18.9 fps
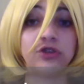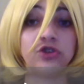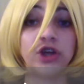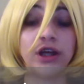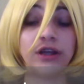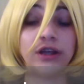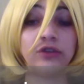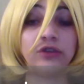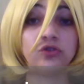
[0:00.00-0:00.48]

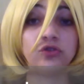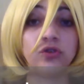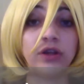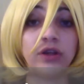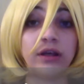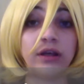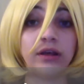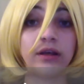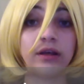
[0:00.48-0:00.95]
change
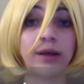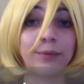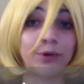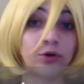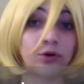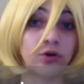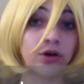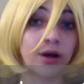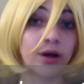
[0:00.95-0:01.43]
the
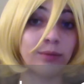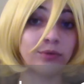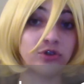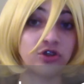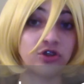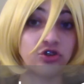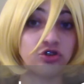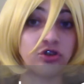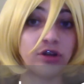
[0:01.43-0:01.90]
chemical
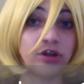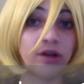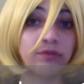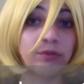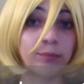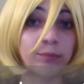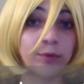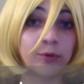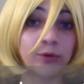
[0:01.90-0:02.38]
composition
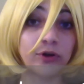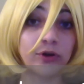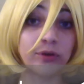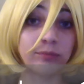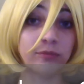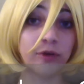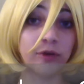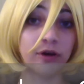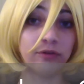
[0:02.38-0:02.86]

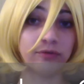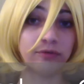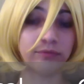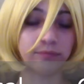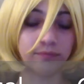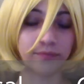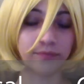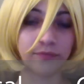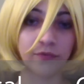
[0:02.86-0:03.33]
of
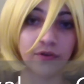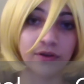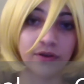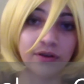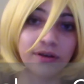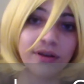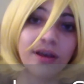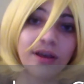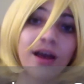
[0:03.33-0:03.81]

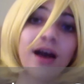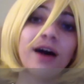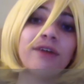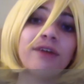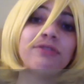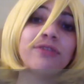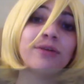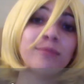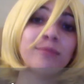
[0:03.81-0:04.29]

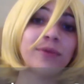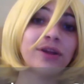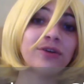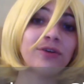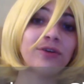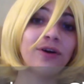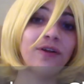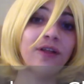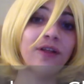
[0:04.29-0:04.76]
the
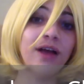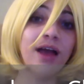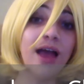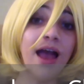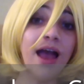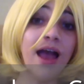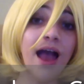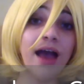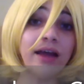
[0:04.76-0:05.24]
mineral,
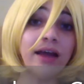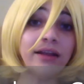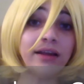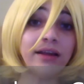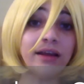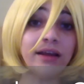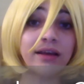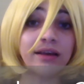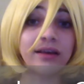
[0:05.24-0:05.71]
and
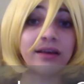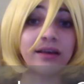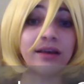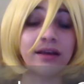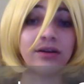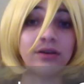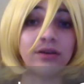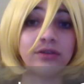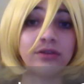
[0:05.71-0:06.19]
it
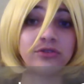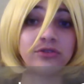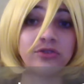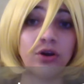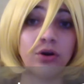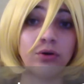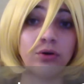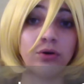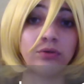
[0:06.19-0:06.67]
can
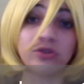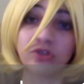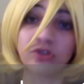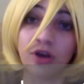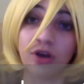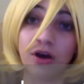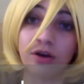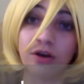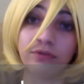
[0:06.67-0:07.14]
also
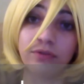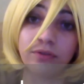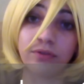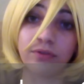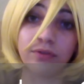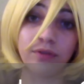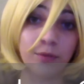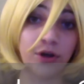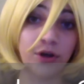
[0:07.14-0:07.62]
dissolve
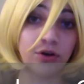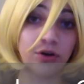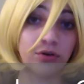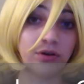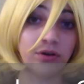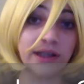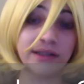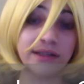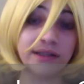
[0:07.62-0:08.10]
the
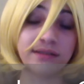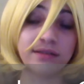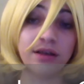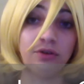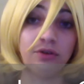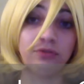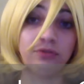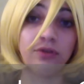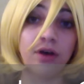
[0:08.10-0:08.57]
mineral
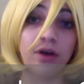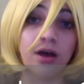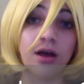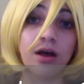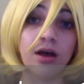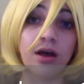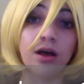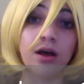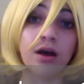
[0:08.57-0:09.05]
itself.
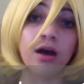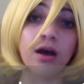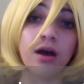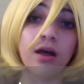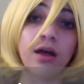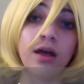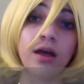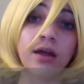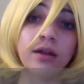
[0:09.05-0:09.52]

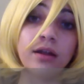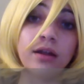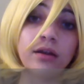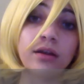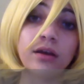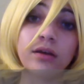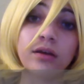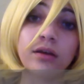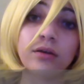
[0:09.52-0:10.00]
And
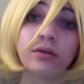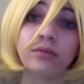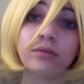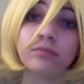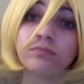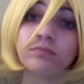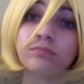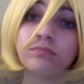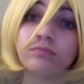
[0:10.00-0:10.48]

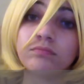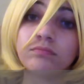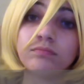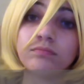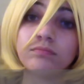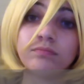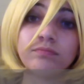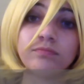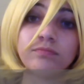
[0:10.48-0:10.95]

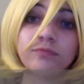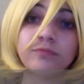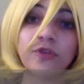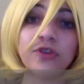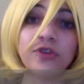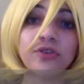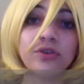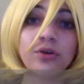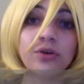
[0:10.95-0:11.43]

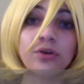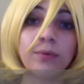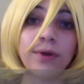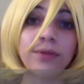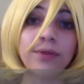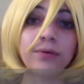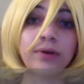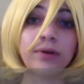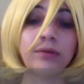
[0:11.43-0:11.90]
physical
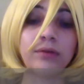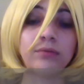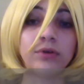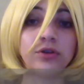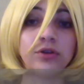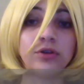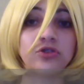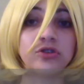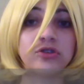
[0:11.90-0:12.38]
weathering
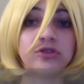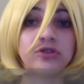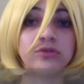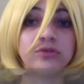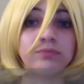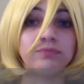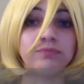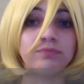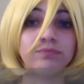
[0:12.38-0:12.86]
will just
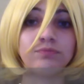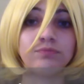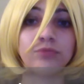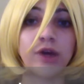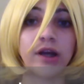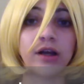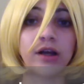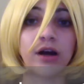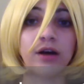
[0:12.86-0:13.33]

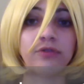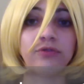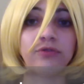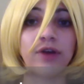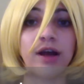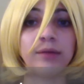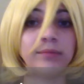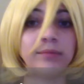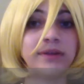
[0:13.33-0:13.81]
break off
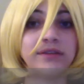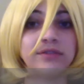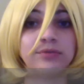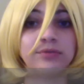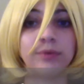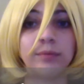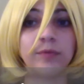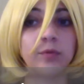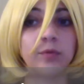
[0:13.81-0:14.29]
fragments
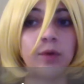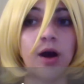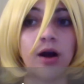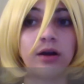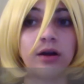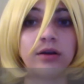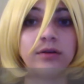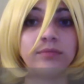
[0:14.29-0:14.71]
from the rock.